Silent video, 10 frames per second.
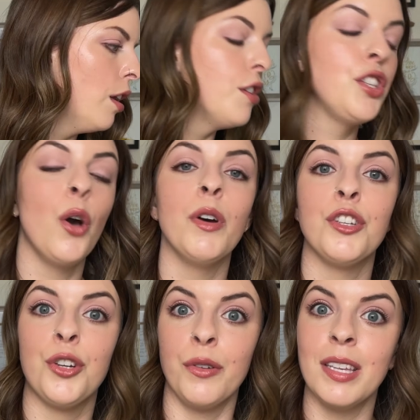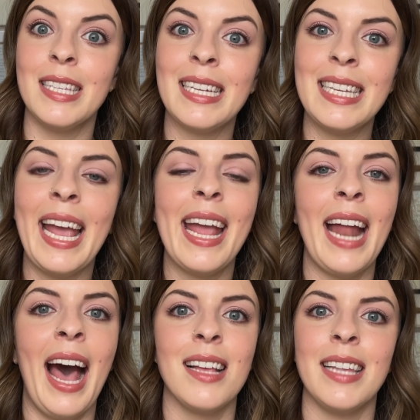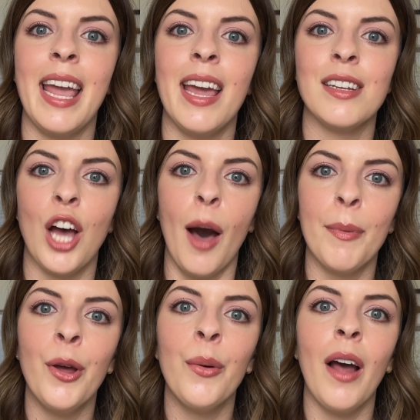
So Cheirosa 68 has a top note